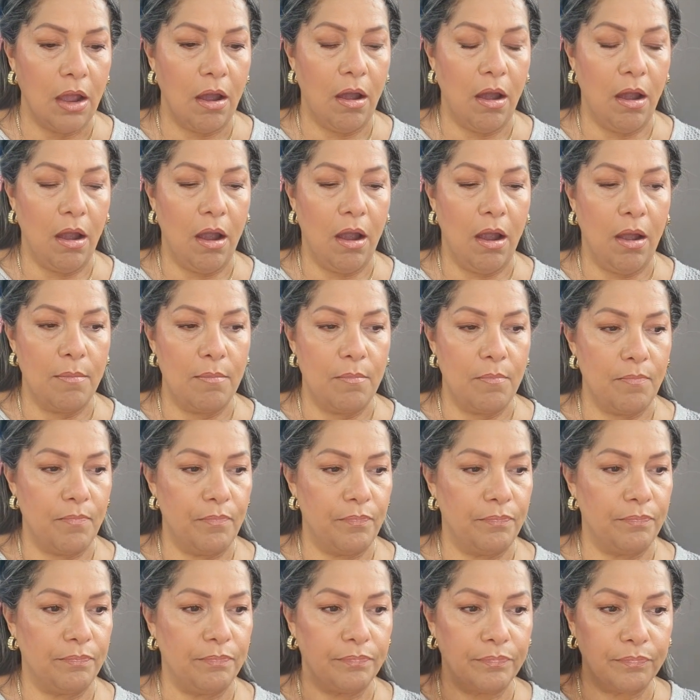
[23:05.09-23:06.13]

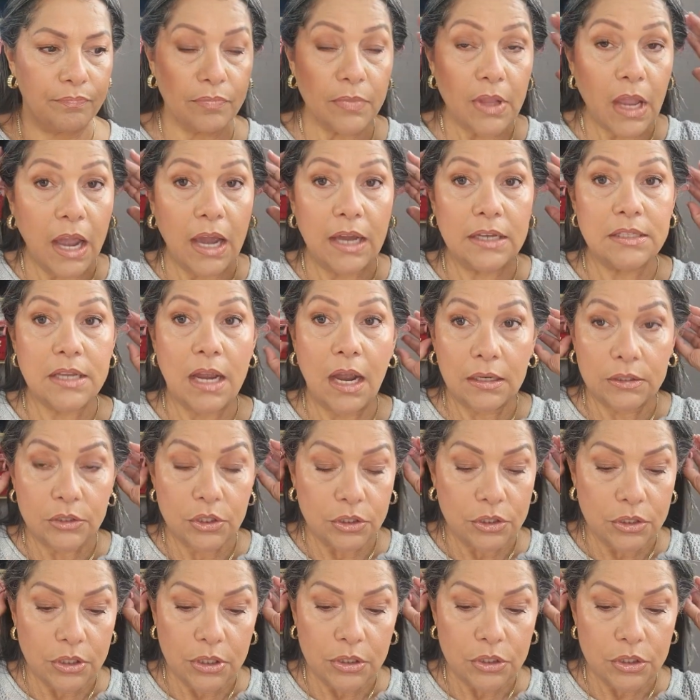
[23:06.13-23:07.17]
eye
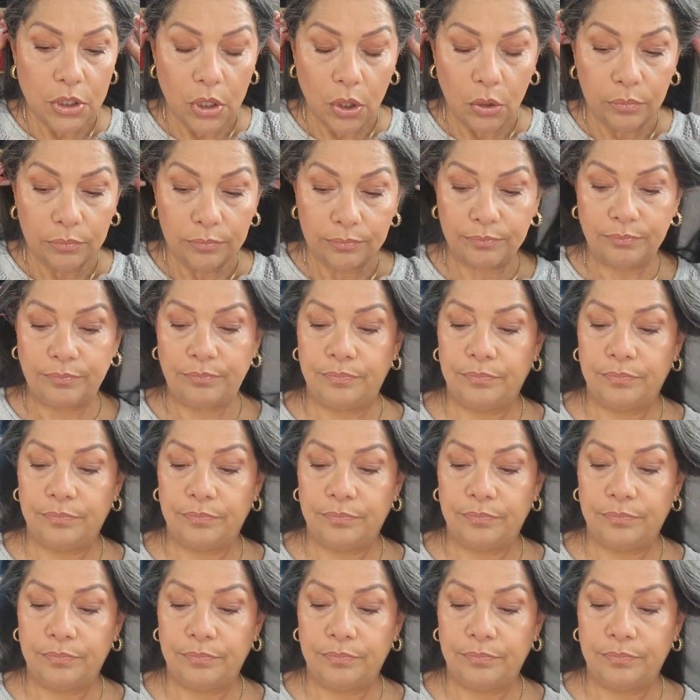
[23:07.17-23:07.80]
doctors. So